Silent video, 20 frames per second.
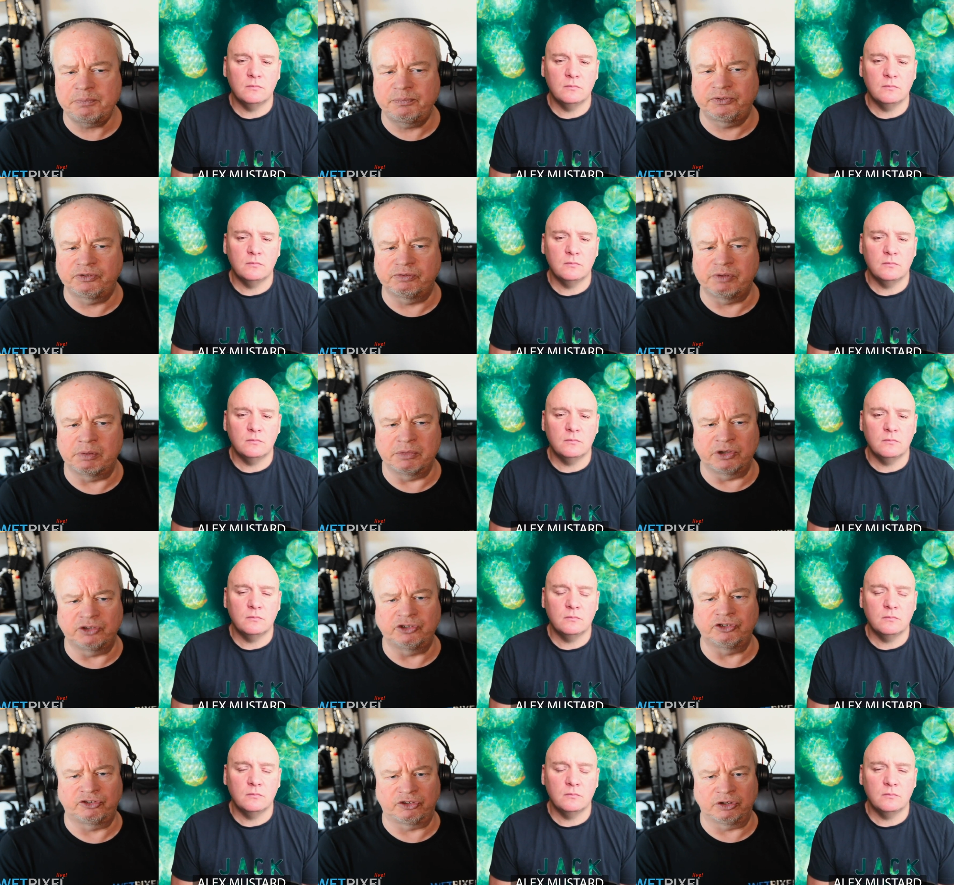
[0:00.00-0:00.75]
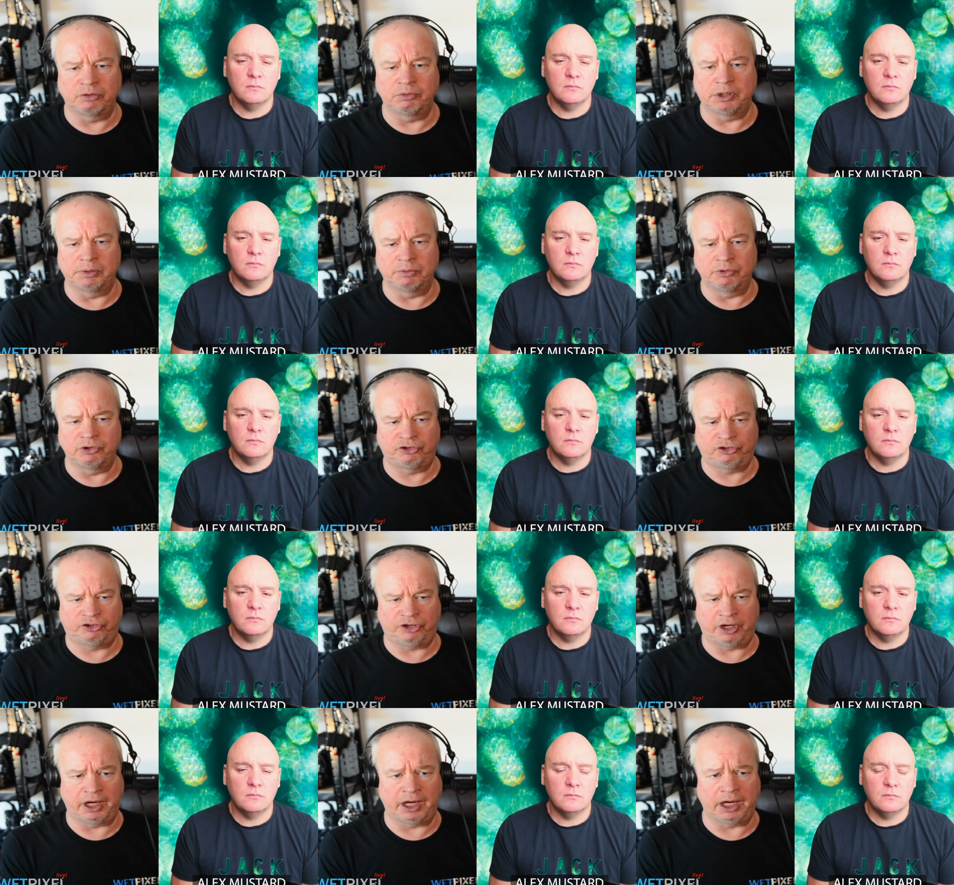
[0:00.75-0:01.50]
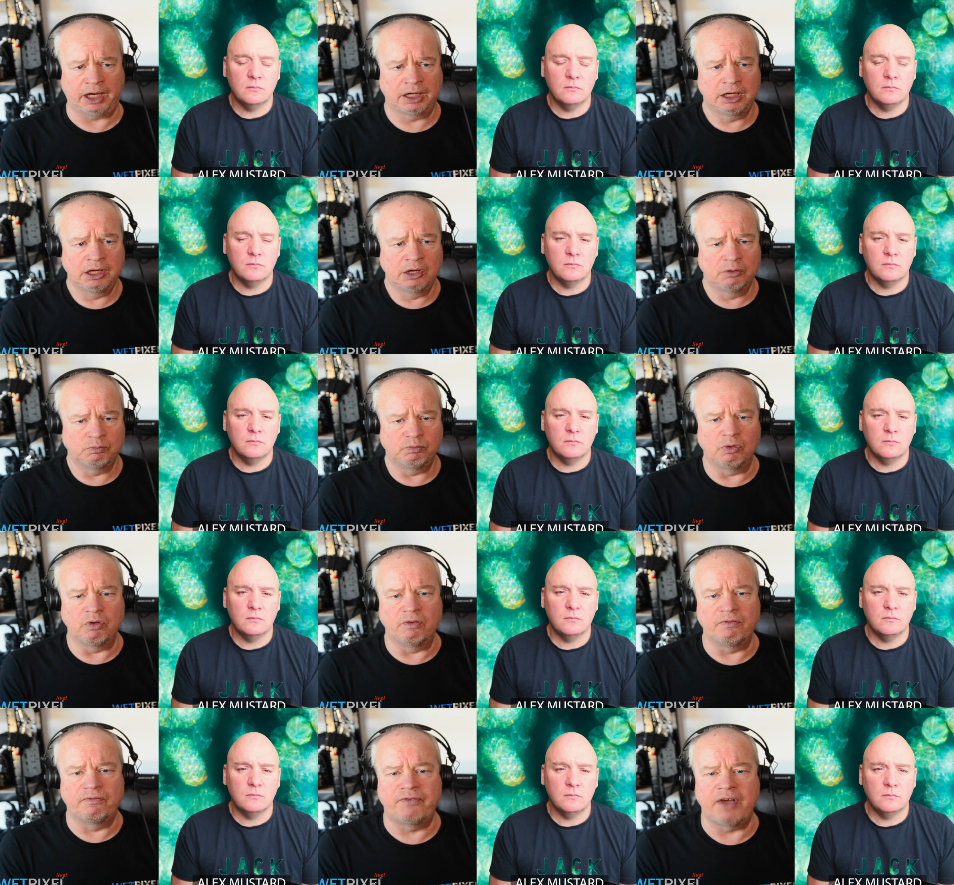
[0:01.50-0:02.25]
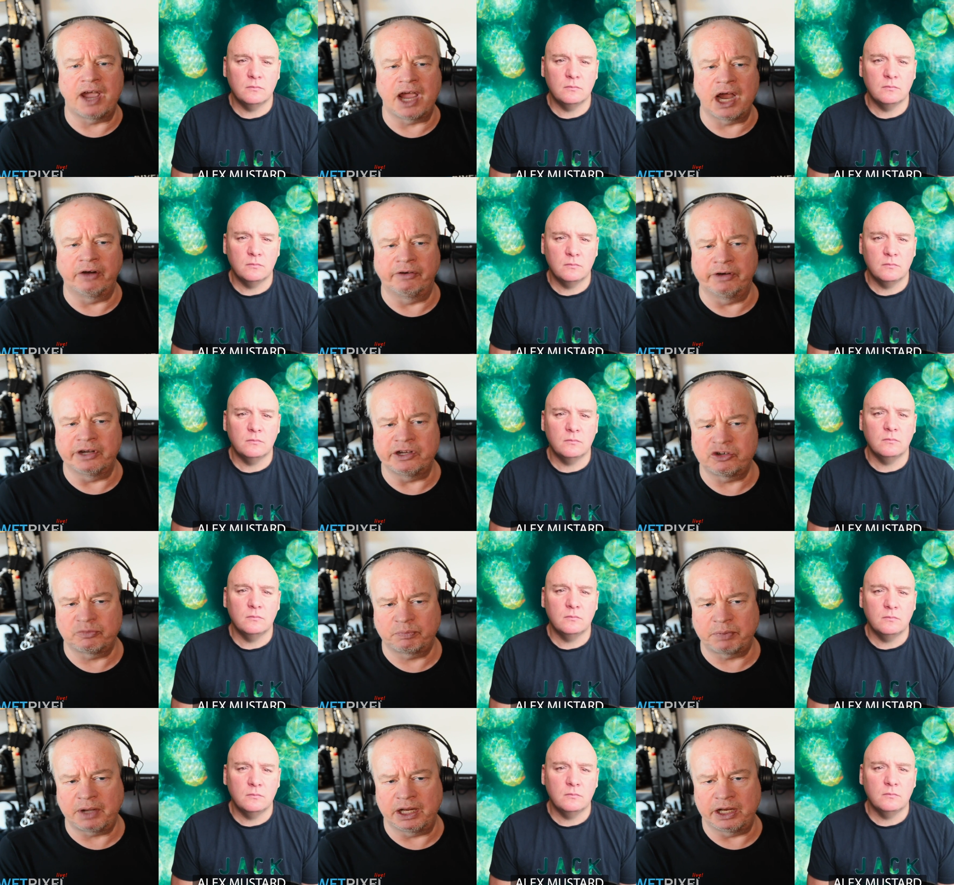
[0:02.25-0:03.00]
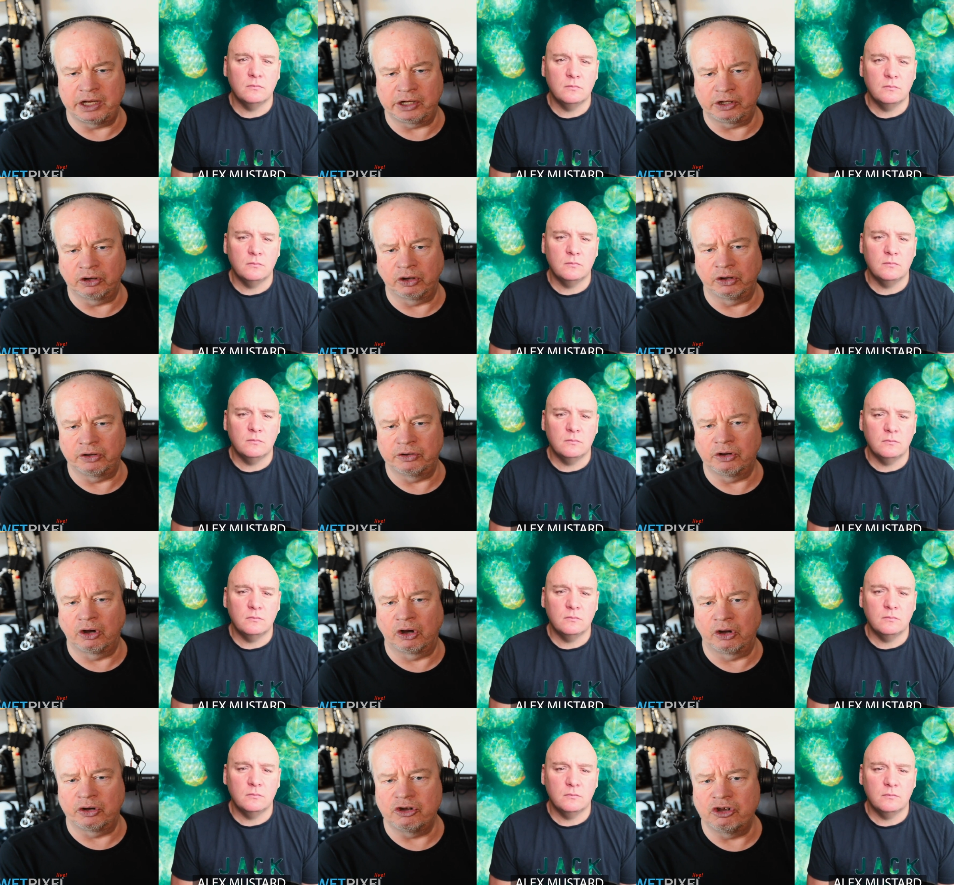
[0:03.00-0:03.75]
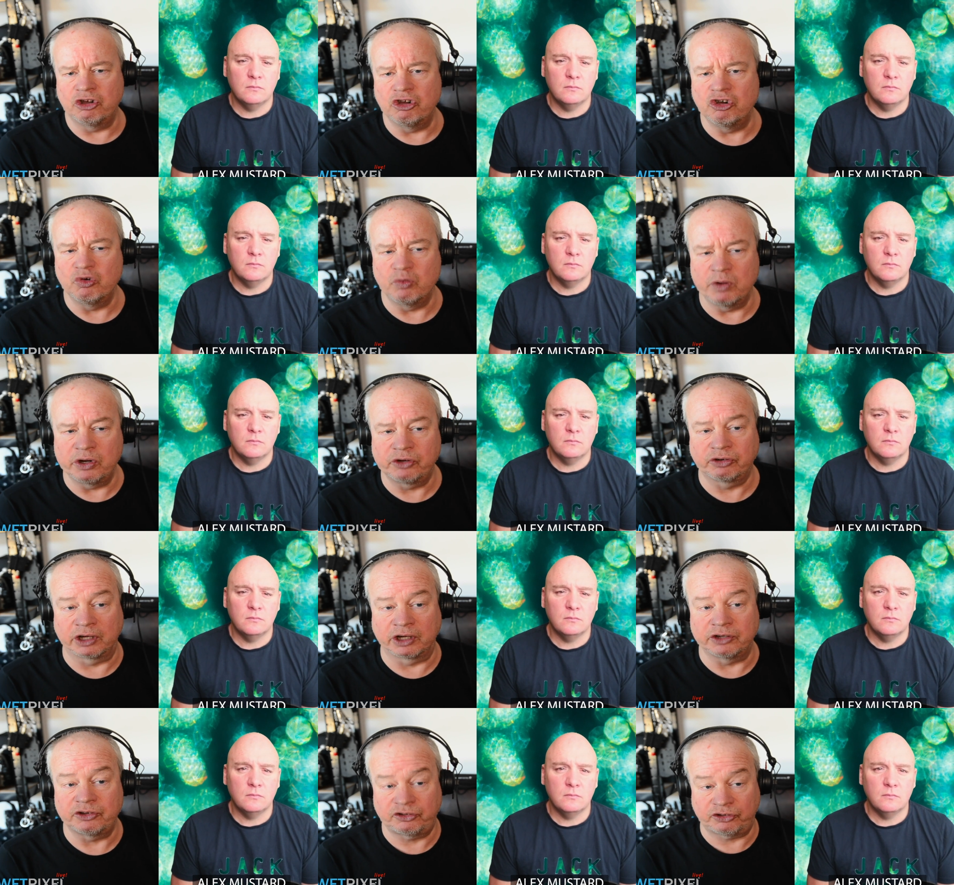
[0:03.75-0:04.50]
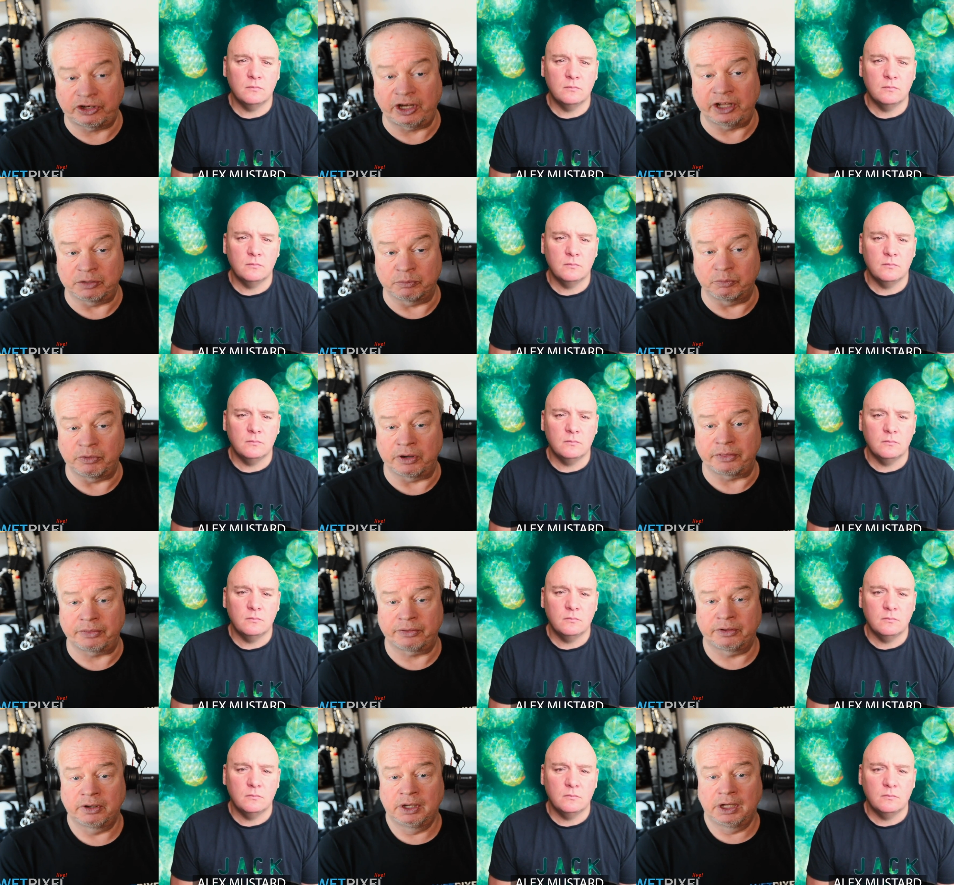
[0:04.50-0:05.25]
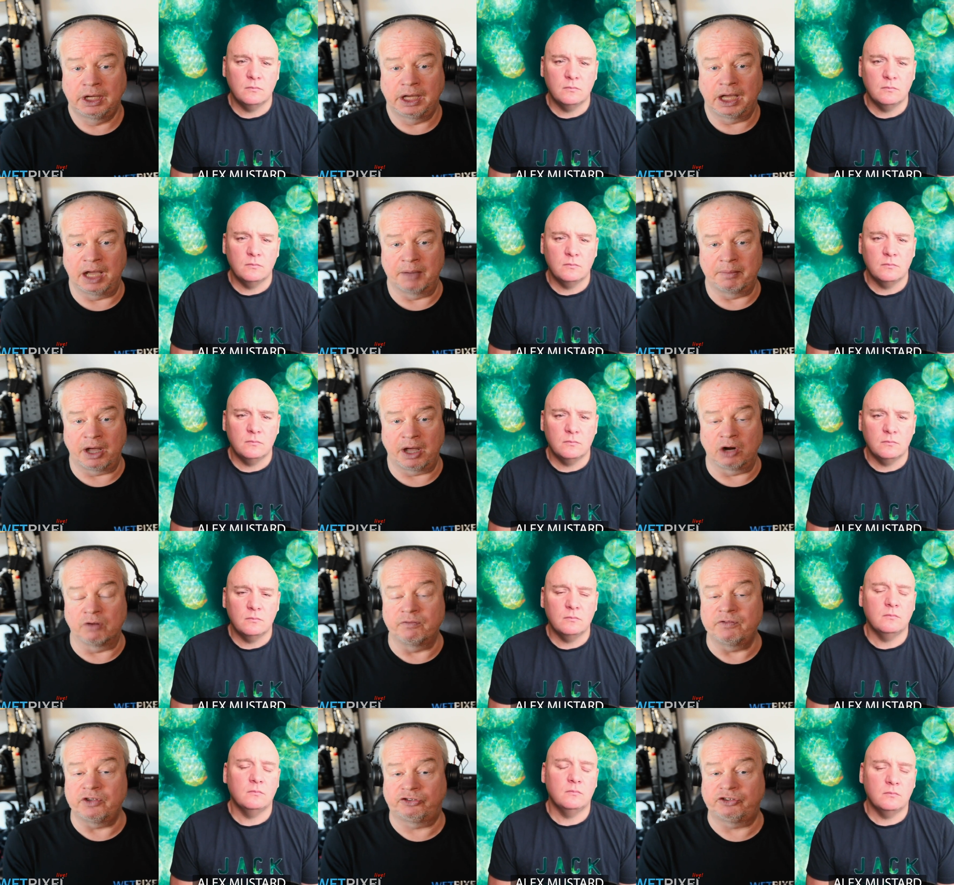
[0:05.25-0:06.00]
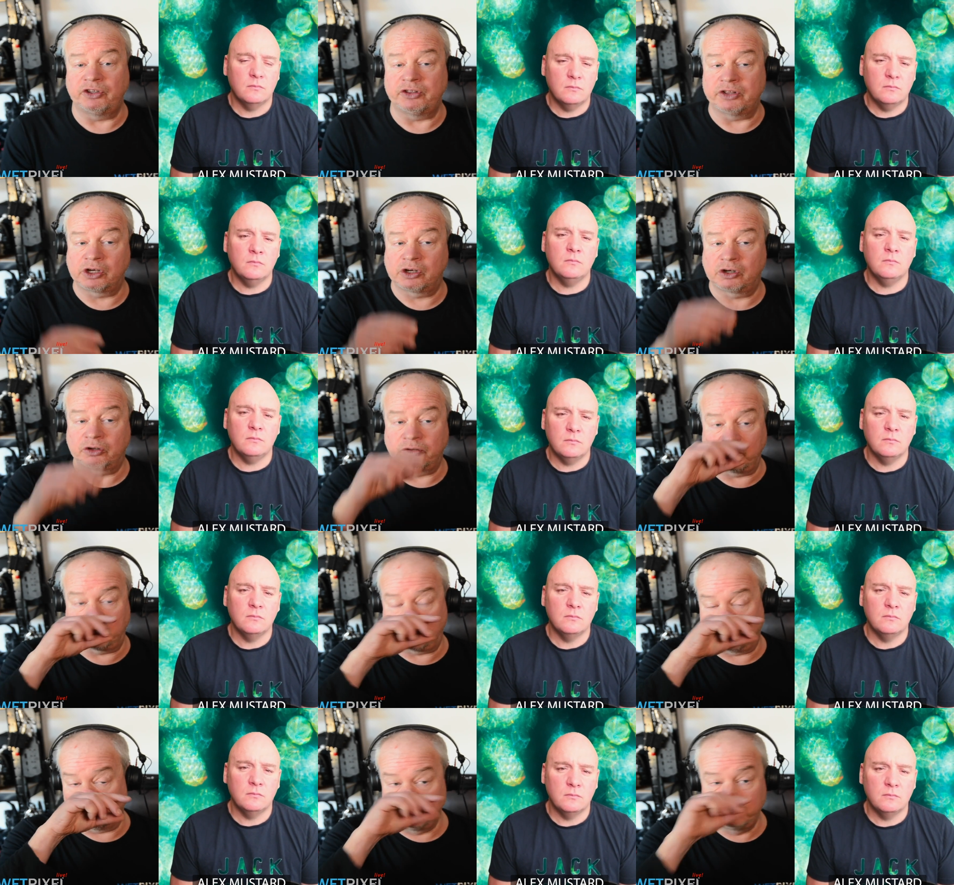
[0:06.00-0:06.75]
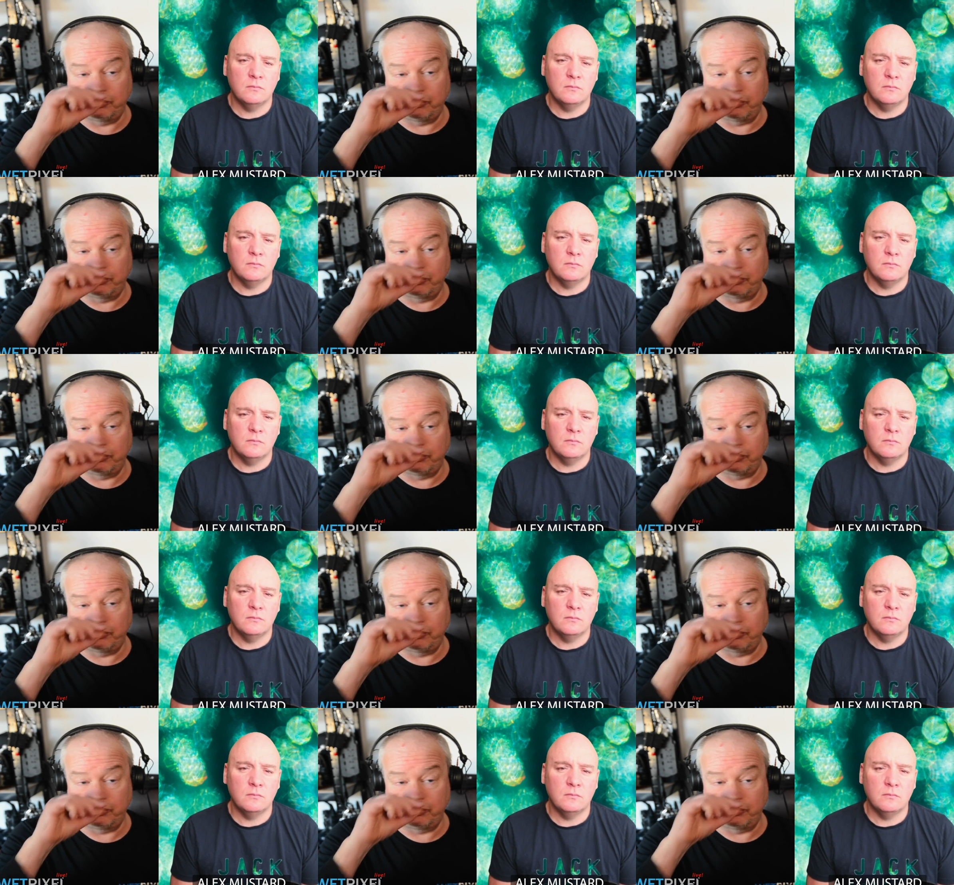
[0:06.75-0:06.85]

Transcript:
Speaker 1: types of images that we would share will vary depending on who we're trying to share them with, and obviously the